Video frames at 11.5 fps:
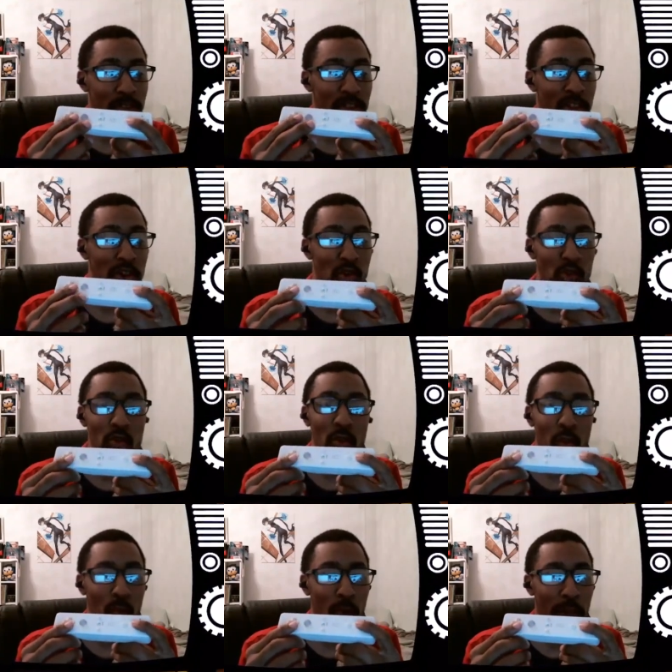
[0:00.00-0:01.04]
two
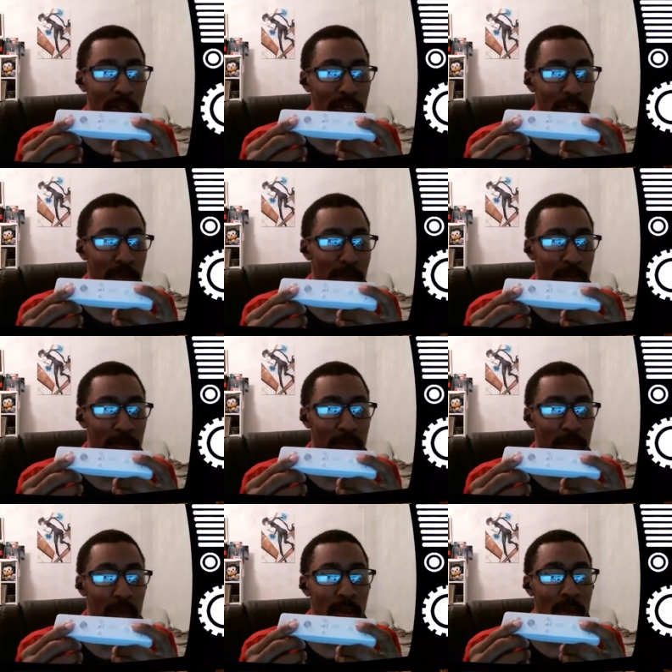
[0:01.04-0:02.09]
was
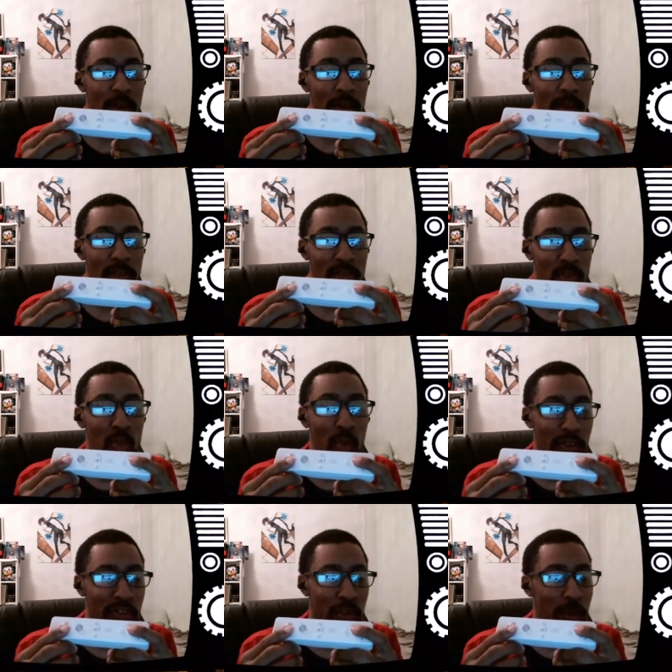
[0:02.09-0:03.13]
Two
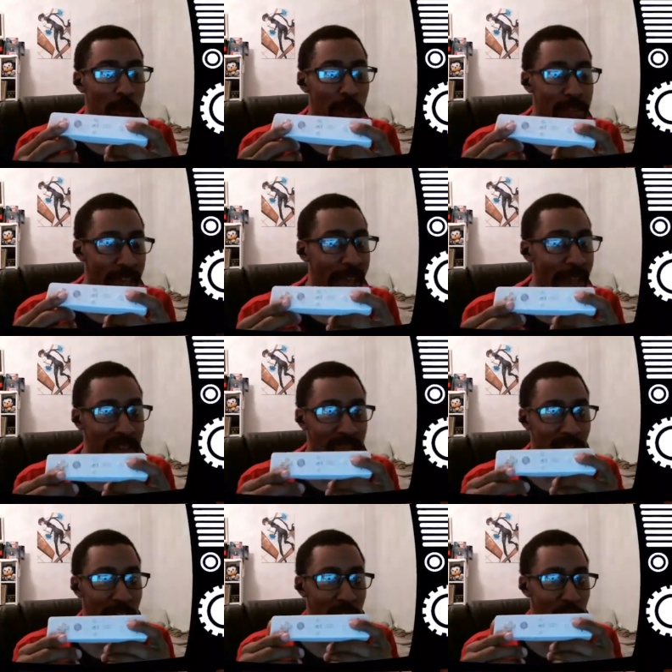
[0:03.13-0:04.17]
was your attacks,
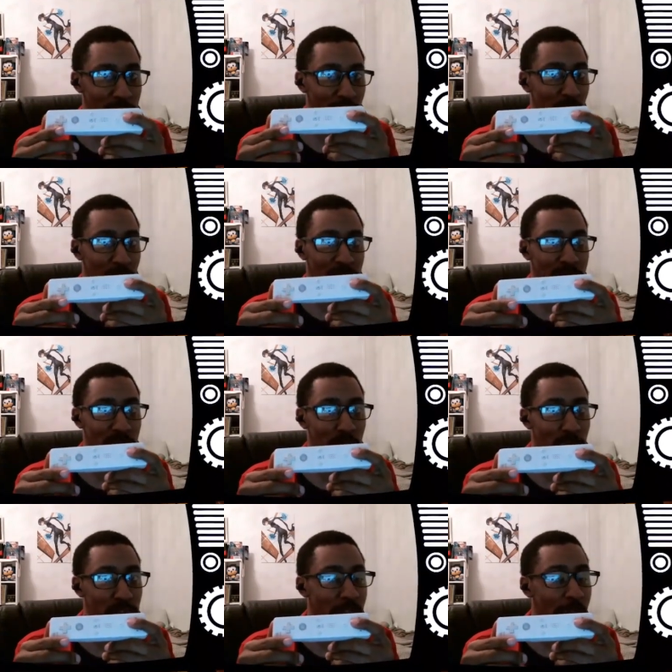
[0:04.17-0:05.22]
like your tilts, your
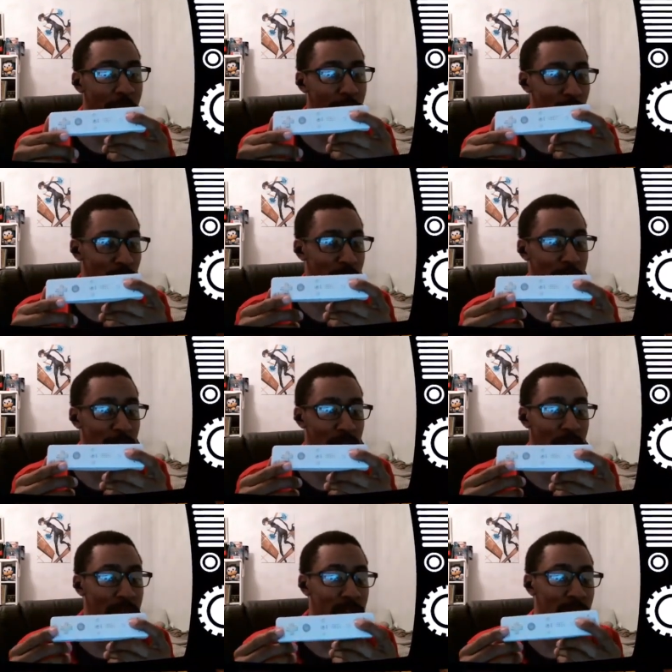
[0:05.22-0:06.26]
jabs, your smash
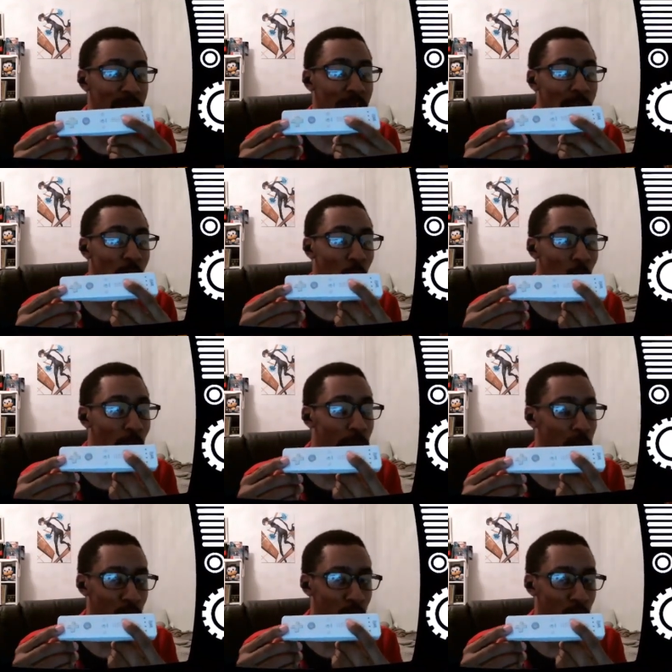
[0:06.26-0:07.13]
attacks. One